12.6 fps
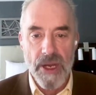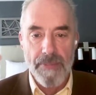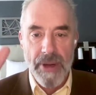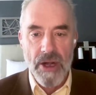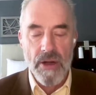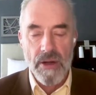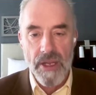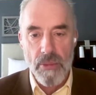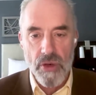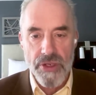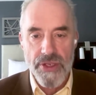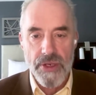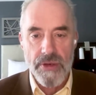apparently more
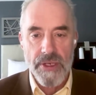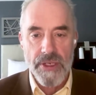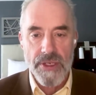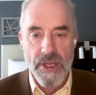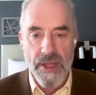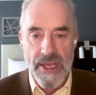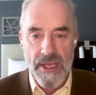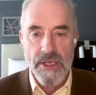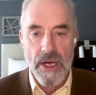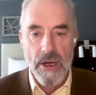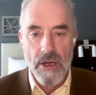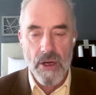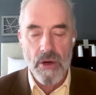serious than the
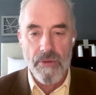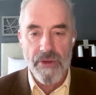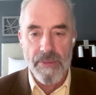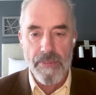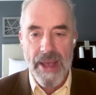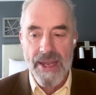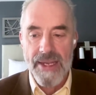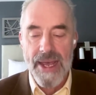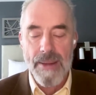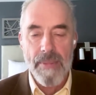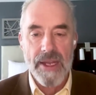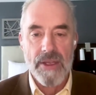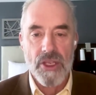entire COVID pandemic,